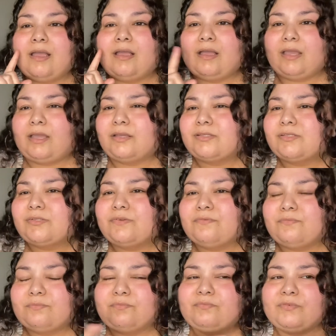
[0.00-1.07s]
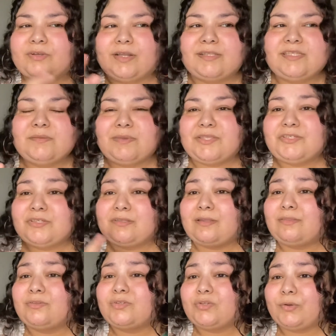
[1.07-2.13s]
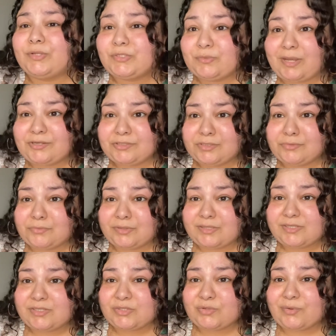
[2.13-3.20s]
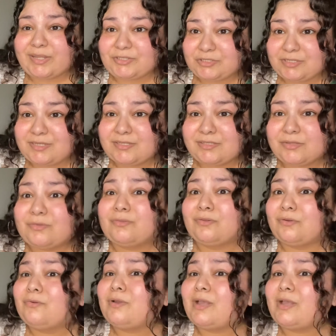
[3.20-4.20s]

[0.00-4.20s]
I also forgot to mention that the shorts were actually really stretchy, so they were